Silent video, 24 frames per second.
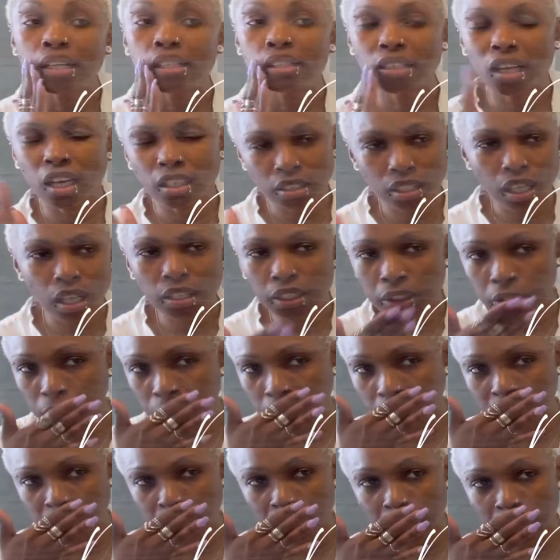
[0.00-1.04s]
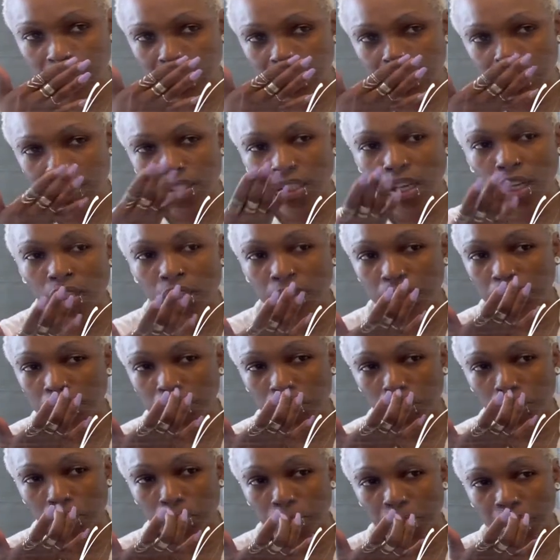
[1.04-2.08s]
not Dollar Tree sorry Dollar
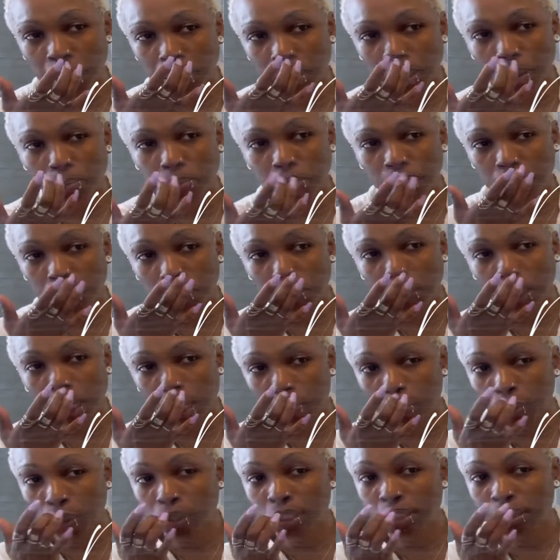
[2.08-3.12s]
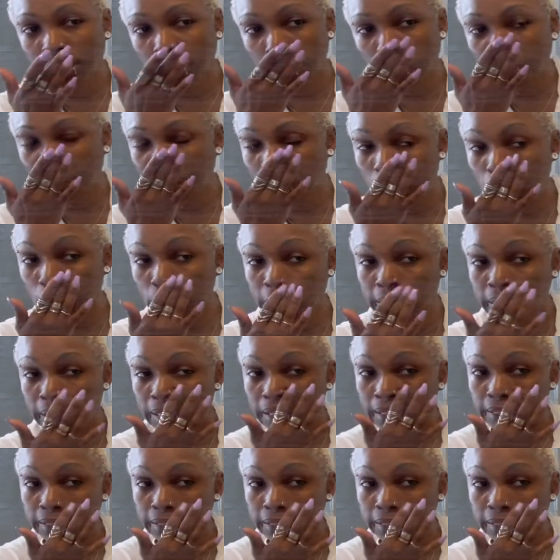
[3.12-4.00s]
Store makeup so I'm going to be using the